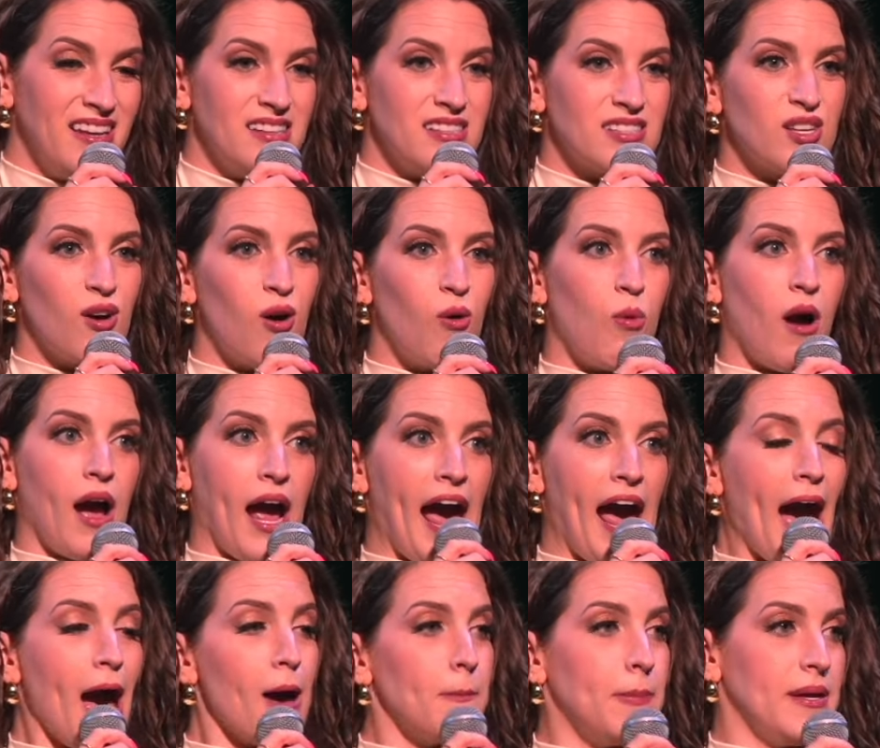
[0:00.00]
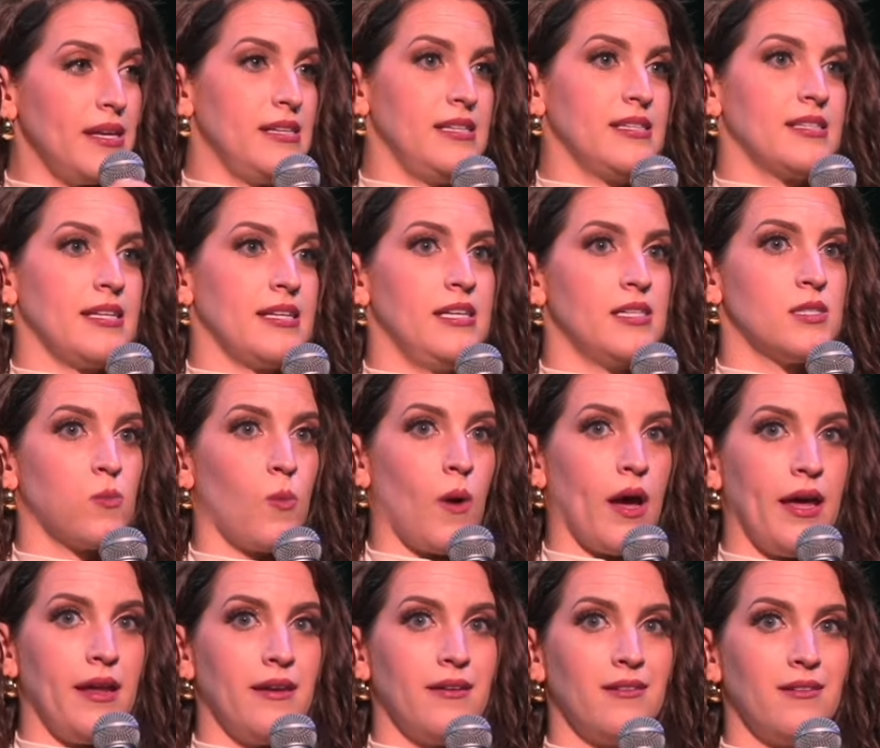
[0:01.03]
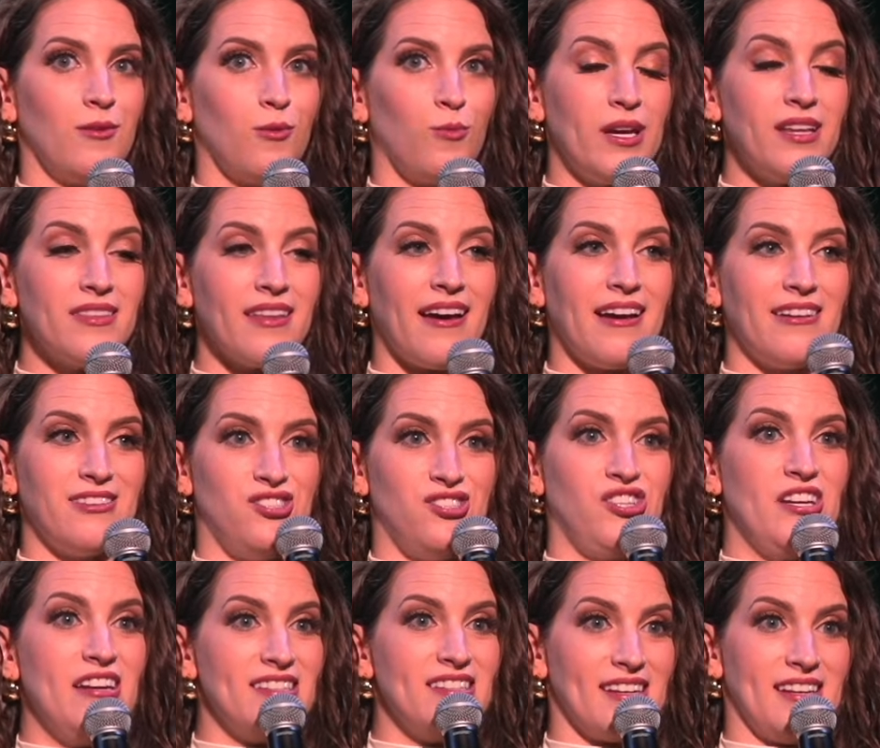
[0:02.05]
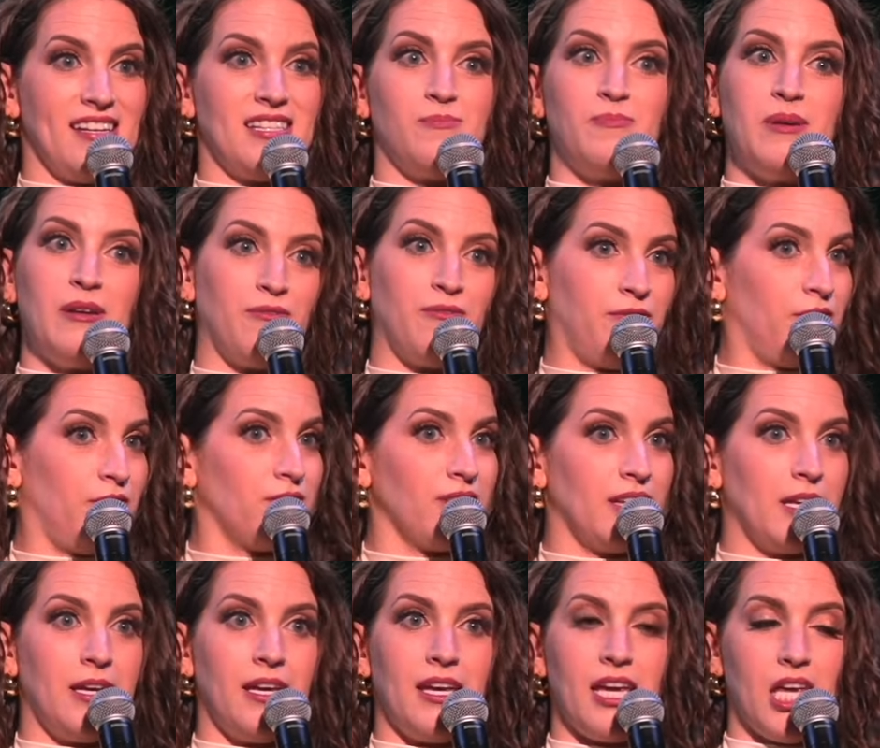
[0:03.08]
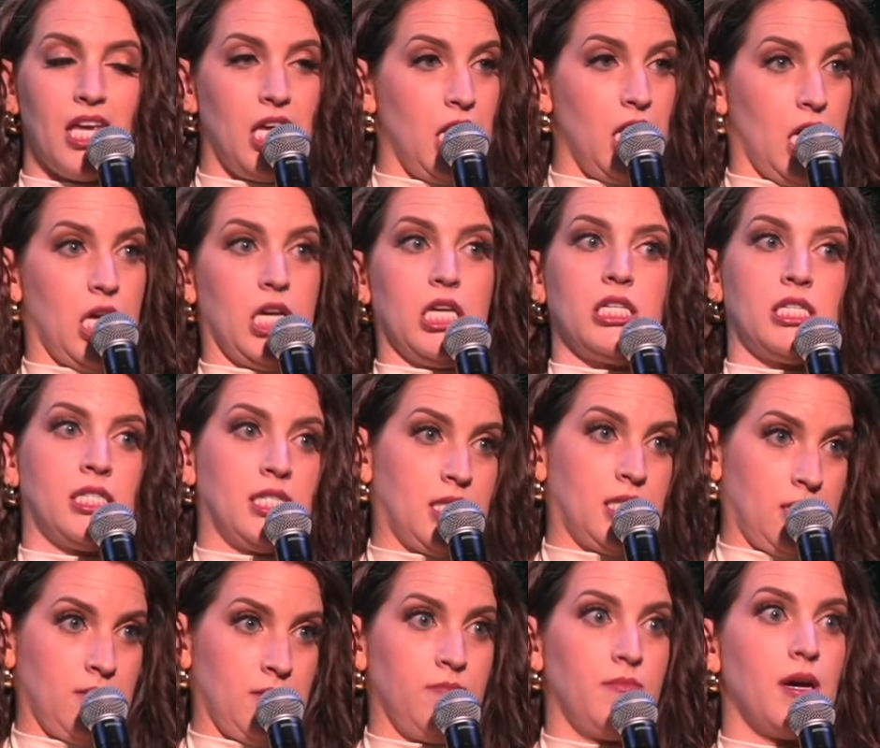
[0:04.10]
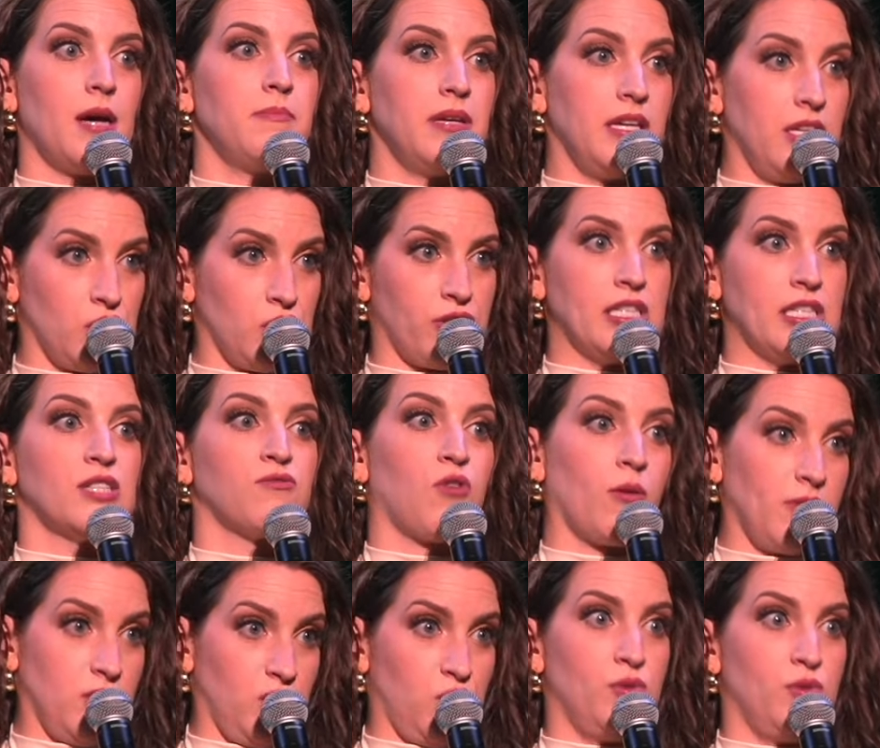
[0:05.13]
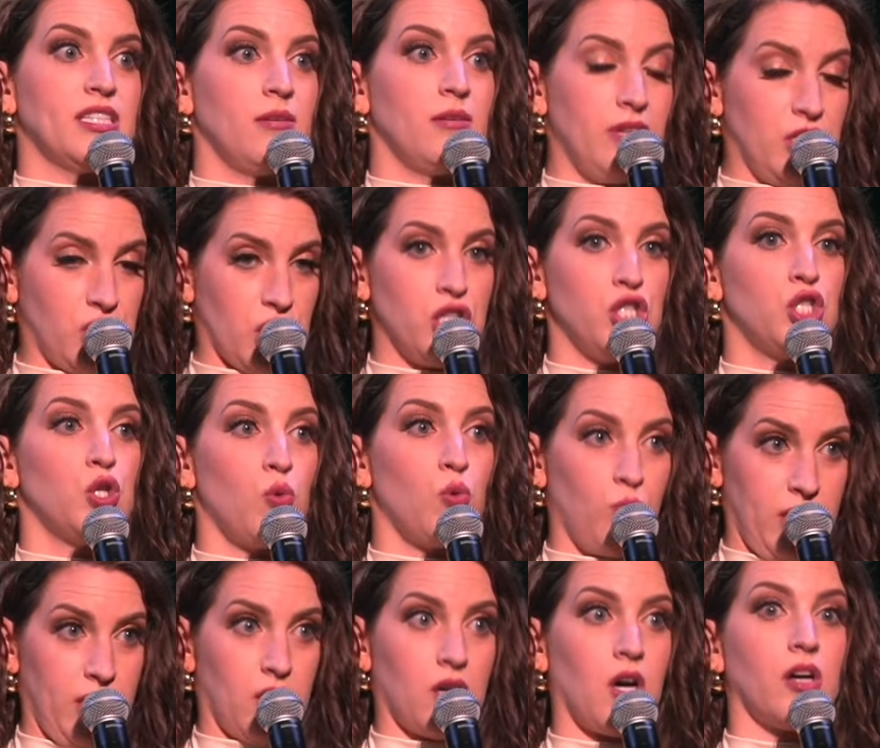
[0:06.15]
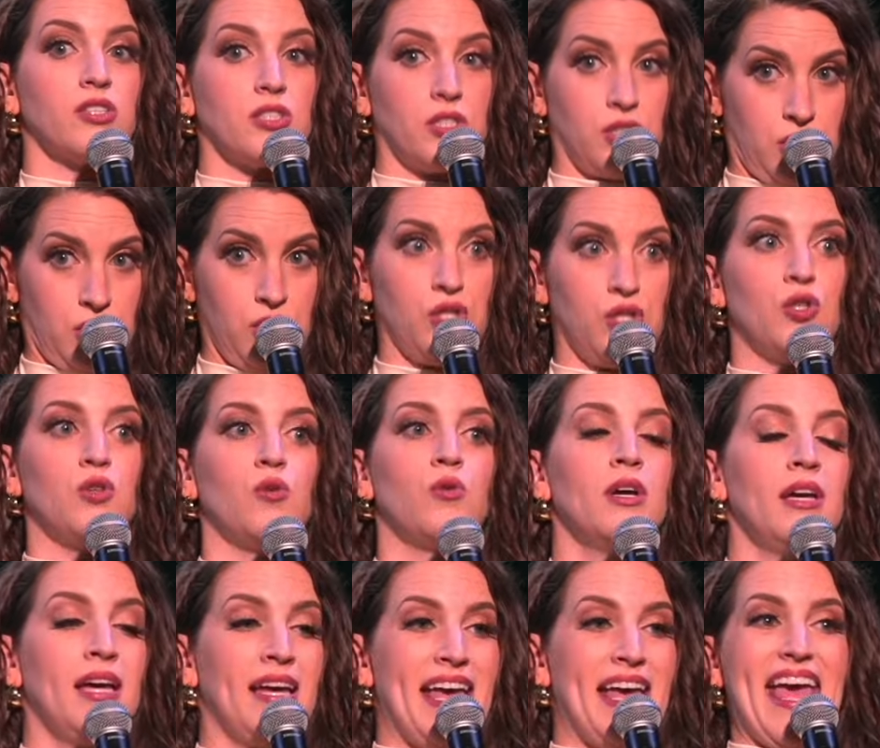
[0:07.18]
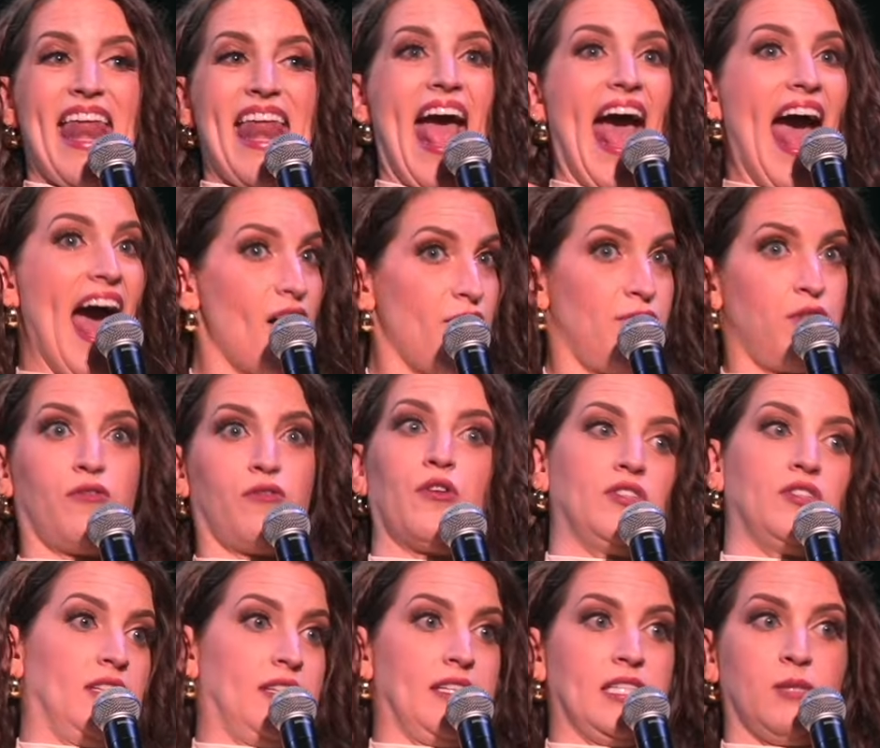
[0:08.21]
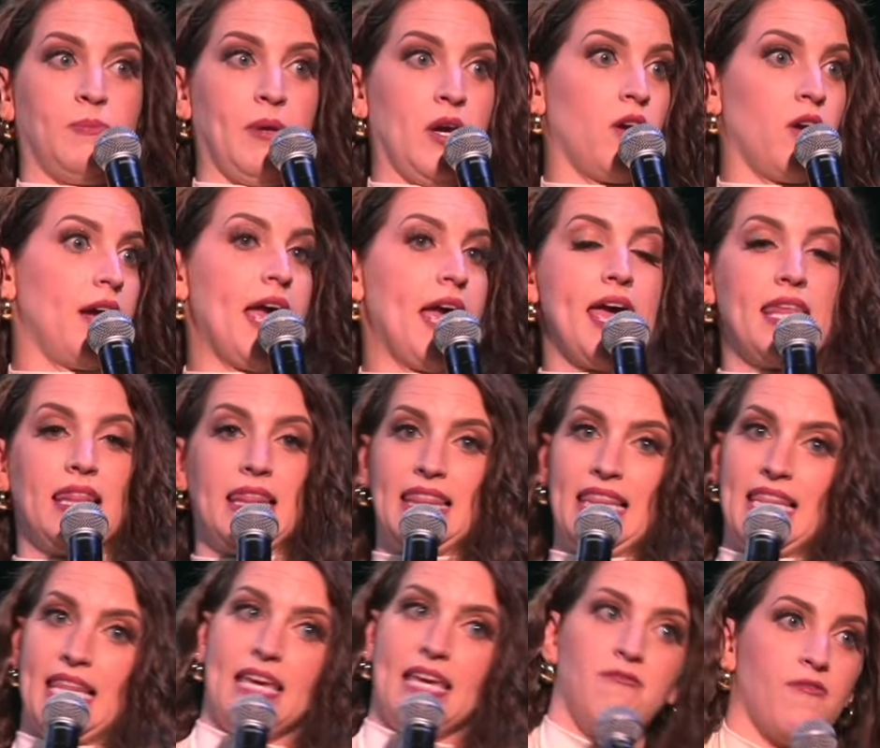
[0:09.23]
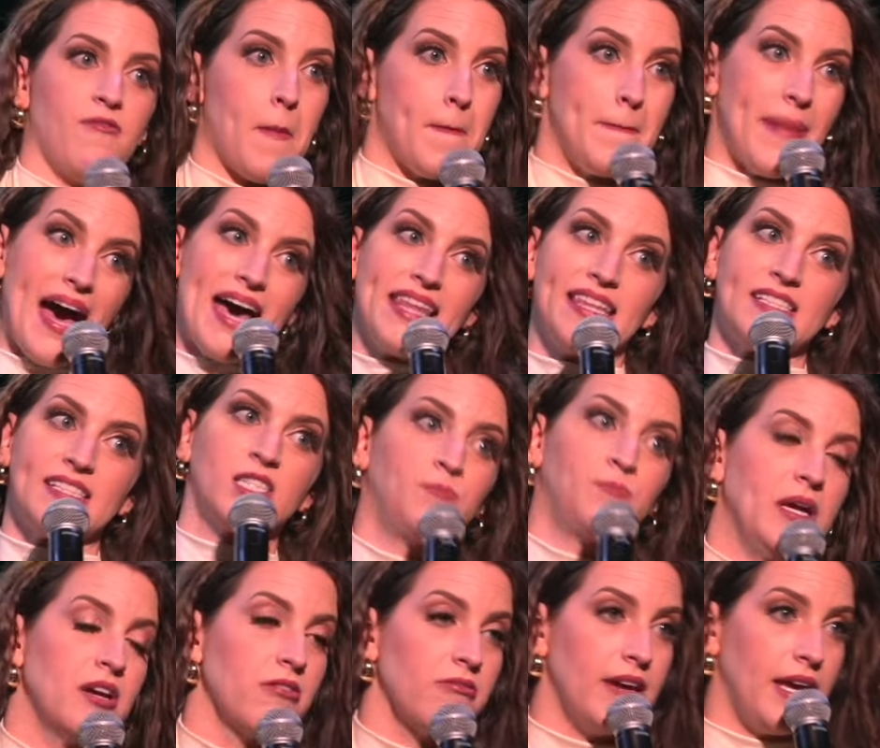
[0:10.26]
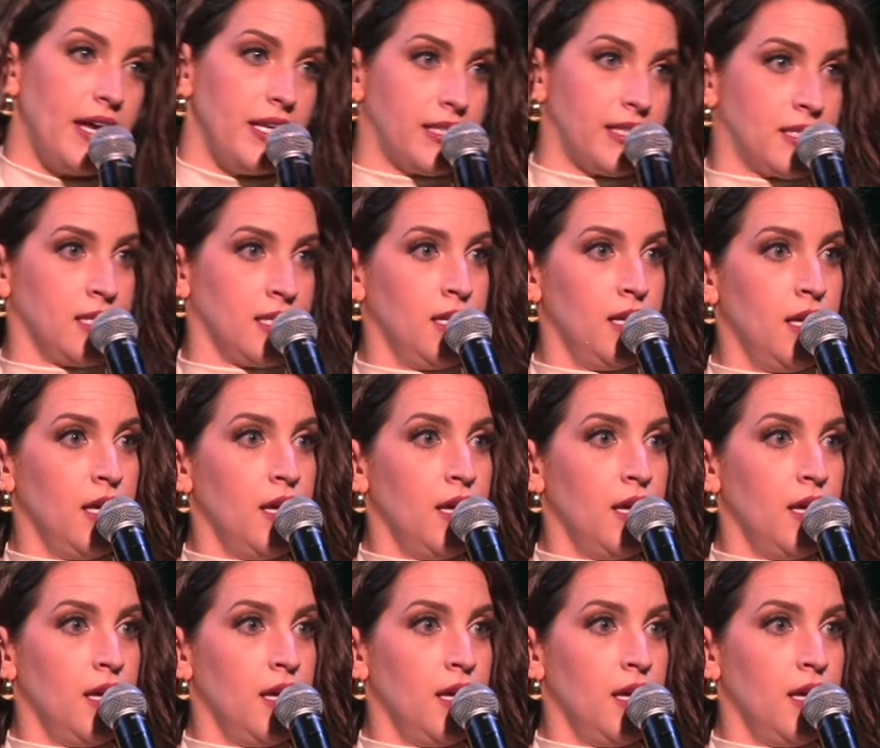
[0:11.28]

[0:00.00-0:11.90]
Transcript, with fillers: So what happens is when we let Jesus be fully in us by being transformed into his image and doing what he calls us to do and have the fruits of the Spirit and live by the Spirit